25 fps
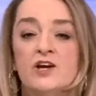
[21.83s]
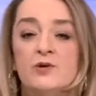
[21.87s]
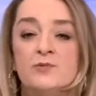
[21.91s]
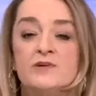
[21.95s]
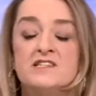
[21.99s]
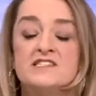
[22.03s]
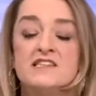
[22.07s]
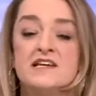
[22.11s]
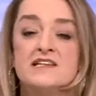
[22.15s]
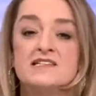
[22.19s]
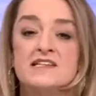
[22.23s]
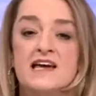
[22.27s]

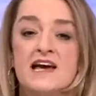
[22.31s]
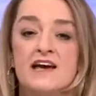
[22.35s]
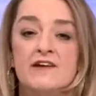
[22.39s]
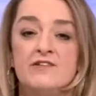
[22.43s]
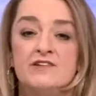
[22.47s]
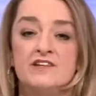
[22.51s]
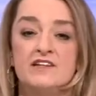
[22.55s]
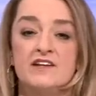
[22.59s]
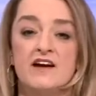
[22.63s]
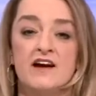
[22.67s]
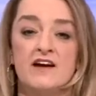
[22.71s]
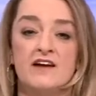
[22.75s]
We sat
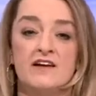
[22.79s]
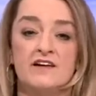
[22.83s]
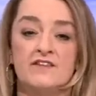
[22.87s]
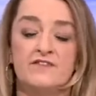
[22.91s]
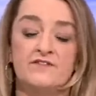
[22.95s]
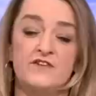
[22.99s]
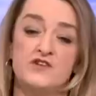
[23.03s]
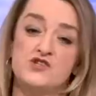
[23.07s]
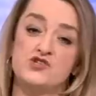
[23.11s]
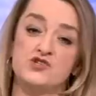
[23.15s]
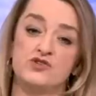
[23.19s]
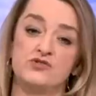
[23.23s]
down in her
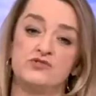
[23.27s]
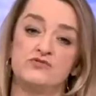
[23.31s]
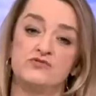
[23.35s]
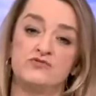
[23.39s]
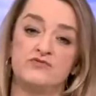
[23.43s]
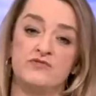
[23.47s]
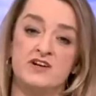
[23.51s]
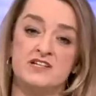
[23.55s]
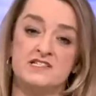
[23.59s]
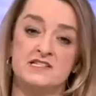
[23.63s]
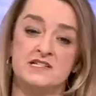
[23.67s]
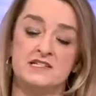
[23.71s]

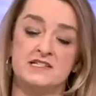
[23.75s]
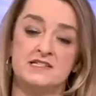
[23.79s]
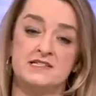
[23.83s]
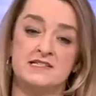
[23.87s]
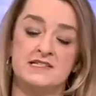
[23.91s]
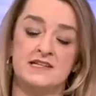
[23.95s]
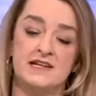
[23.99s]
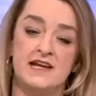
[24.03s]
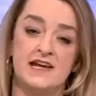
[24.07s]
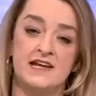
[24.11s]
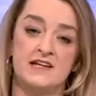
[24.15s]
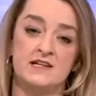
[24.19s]
official
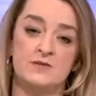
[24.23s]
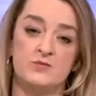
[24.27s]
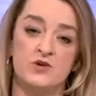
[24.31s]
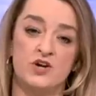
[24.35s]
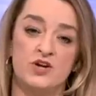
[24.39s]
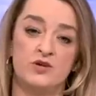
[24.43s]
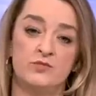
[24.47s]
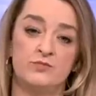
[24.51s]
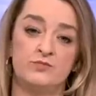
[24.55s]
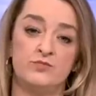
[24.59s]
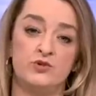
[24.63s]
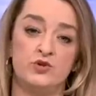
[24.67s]
residence in
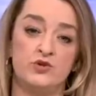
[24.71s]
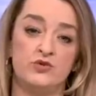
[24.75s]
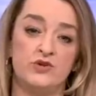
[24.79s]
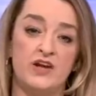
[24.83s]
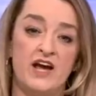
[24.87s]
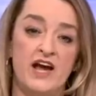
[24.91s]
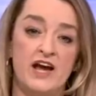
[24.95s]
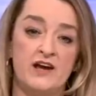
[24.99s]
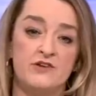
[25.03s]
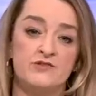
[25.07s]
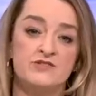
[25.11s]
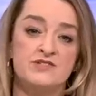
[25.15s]
Edinburgh, Bute
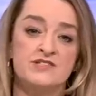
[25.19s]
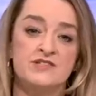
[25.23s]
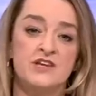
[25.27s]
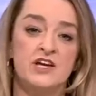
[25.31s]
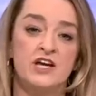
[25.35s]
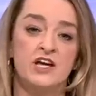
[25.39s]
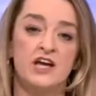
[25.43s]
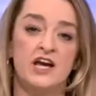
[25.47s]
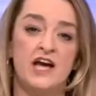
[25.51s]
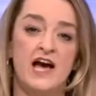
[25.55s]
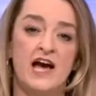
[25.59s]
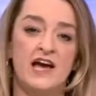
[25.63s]
House,
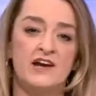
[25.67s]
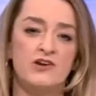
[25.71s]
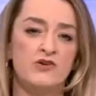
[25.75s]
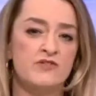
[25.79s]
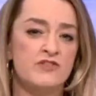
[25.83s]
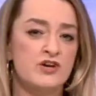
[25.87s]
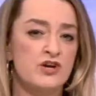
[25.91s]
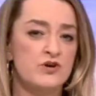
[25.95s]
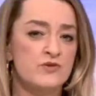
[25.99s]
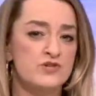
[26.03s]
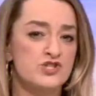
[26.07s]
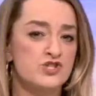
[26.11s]
and
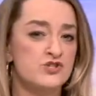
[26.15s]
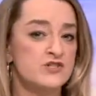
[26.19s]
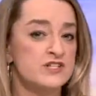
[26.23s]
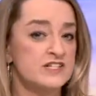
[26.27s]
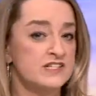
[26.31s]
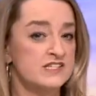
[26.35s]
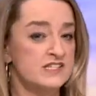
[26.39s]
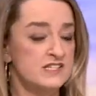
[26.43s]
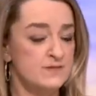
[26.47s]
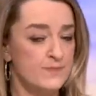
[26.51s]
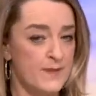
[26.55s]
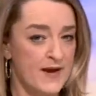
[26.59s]
although, as you'd
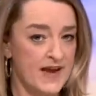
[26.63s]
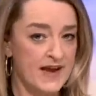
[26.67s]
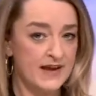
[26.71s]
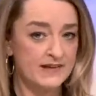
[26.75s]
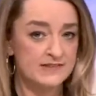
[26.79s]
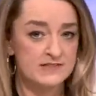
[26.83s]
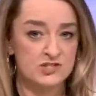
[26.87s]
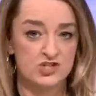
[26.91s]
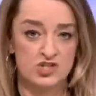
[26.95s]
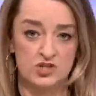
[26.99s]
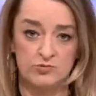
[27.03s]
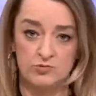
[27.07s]

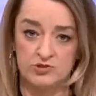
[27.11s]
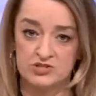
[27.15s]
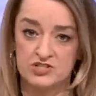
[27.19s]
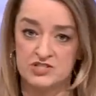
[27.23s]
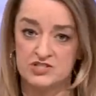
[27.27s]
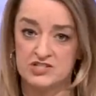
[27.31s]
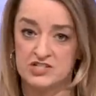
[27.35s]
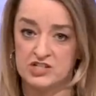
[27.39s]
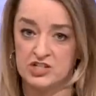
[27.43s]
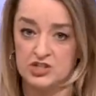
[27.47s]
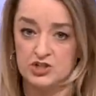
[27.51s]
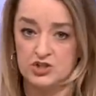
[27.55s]
expect, she
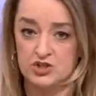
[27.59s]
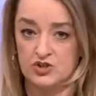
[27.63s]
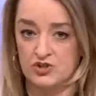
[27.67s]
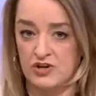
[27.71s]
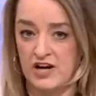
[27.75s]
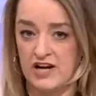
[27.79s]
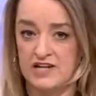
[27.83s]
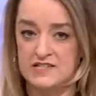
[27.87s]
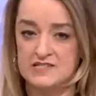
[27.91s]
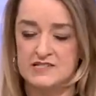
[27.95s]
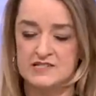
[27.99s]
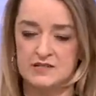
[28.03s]
wanted to
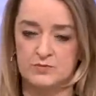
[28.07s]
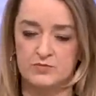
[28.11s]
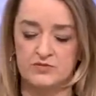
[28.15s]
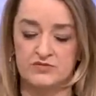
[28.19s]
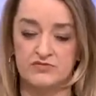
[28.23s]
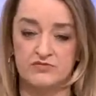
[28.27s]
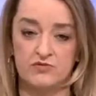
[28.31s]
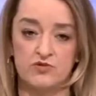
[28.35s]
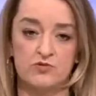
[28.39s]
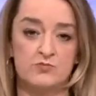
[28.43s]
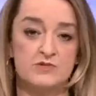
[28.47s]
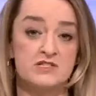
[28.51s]
contrast the
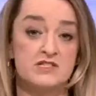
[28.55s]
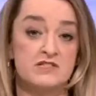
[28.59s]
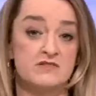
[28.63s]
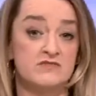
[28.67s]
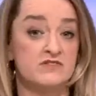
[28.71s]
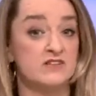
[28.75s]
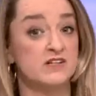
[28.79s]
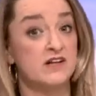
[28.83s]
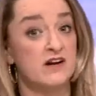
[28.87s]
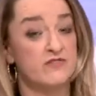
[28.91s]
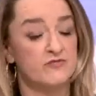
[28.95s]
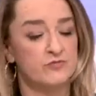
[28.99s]
performance
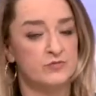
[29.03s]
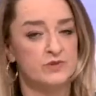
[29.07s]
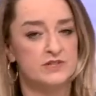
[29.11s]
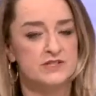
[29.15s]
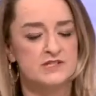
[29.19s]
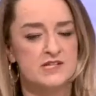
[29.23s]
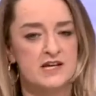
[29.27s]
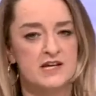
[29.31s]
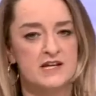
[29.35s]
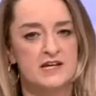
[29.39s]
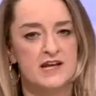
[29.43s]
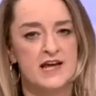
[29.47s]
of the
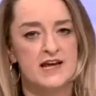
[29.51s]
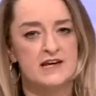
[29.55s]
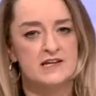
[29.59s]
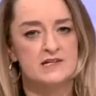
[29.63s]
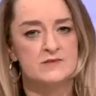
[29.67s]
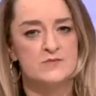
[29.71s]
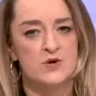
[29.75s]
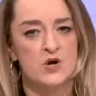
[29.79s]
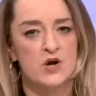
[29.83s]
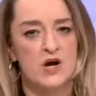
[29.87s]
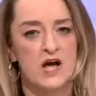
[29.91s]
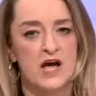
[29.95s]
government in
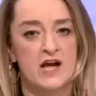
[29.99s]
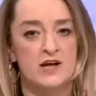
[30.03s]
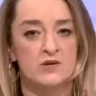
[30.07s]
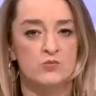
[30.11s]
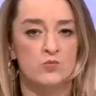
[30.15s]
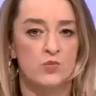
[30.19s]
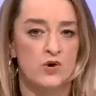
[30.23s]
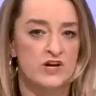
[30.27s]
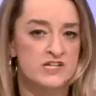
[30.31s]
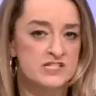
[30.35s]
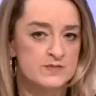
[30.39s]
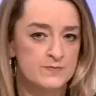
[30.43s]
Edinburgh
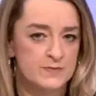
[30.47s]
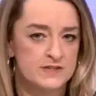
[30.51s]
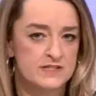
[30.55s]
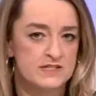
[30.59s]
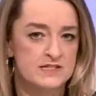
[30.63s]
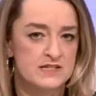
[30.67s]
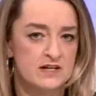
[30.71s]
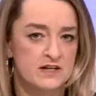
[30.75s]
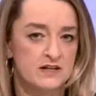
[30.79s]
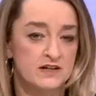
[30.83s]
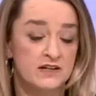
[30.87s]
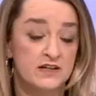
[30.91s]
and
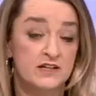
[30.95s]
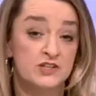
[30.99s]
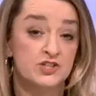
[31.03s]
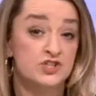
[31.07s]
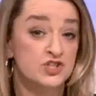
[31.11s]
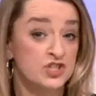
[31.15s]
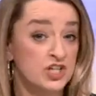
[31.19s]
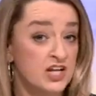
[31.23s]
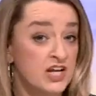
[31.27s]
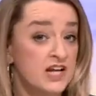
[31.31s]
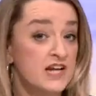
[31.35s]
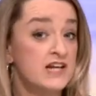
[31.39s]
Westminster,
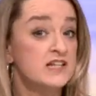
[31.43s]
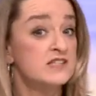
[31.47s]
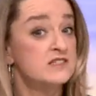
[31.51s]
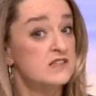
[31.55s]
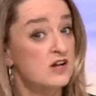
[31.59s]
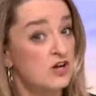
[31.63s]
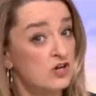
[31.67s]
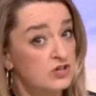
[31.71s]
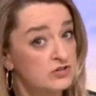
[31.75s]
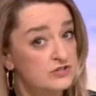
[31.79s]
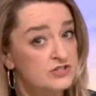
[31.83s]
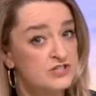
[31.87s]
she
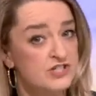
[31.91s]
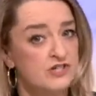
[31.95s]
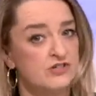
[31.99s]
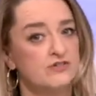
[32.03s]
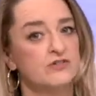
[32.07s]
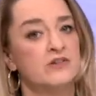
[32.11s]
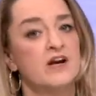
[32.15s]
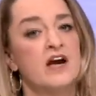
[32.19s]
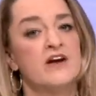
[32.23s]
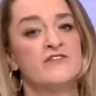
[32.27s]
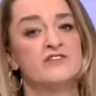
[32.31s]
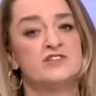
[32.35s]
is
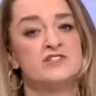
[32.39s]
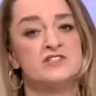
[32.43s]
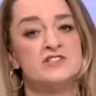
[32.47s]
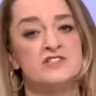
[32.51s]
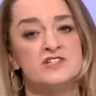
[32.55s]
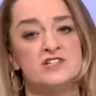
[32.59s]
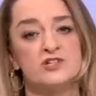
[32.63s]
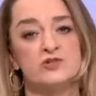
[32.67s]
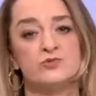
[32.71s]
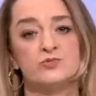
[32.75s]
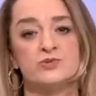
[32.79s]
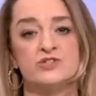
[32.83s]
also having to
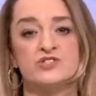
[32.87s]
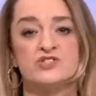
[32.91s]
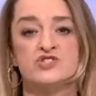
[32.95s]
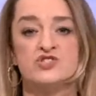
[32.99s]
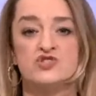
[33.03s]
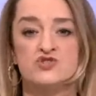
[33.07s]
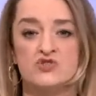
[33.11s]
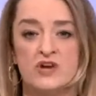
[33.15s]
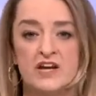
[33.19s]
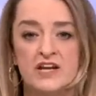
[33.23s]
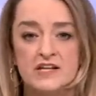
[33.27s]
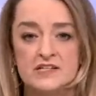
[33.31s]
deal with
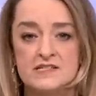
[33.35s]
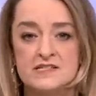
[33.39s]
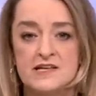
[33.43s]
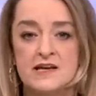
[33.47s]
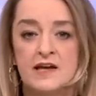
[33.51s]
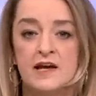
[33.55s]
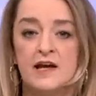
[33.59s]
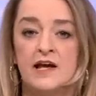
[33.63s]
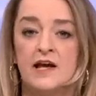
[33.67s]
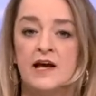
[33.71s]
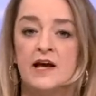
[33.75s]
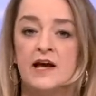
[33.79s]
strikes
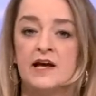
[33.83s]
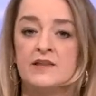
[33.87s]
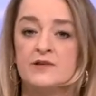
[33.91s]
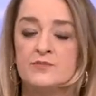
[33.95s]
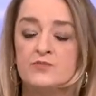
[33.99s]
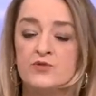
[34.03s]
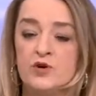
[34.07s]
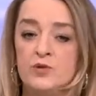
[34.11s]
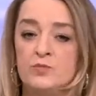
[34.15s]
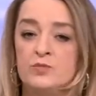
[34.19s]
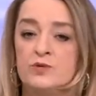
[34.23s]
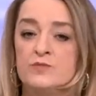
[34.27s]
and the
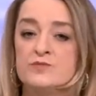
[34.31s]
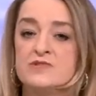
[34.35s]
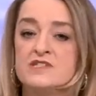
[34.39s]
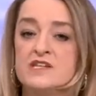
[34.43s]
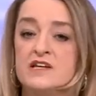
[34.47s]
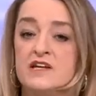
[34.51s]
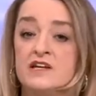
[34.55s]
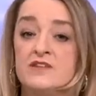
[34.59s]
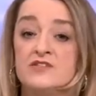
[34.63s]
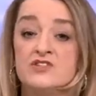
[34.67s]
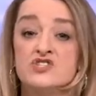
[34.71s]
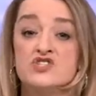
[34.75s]

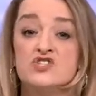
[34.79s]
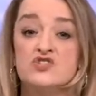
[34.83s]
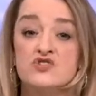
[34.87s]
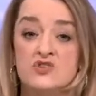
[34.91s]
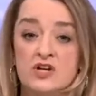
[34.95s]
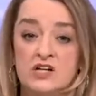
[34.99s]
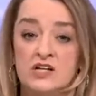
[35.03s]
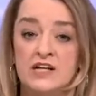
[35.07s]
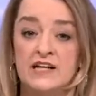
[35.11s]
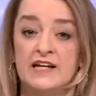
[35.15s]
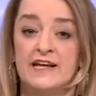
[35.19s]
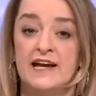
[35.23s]
problems in the
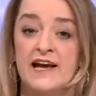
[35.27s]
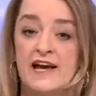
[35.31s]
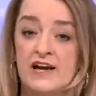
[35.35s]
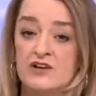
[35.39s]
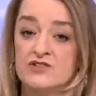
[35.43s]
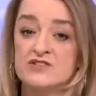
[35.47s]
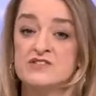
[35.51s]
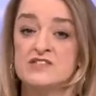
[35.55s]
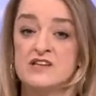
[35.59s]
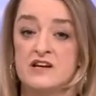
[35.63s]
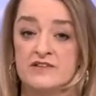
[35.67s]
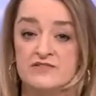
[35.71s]
struggling
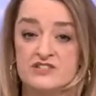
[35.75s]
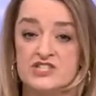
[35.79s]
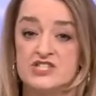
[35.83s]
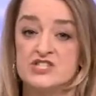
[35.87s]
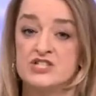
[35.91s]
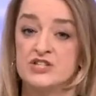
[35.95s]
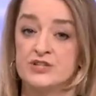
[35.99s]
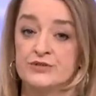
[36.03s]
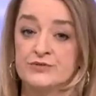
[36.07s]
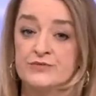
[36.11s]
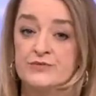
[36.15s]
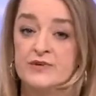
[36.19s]
health service
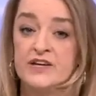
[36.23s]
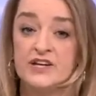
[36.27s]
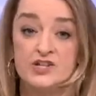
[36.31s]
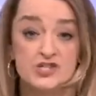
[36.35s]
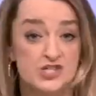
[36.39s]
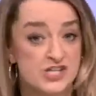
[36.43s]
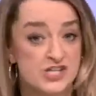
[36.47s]
too. Here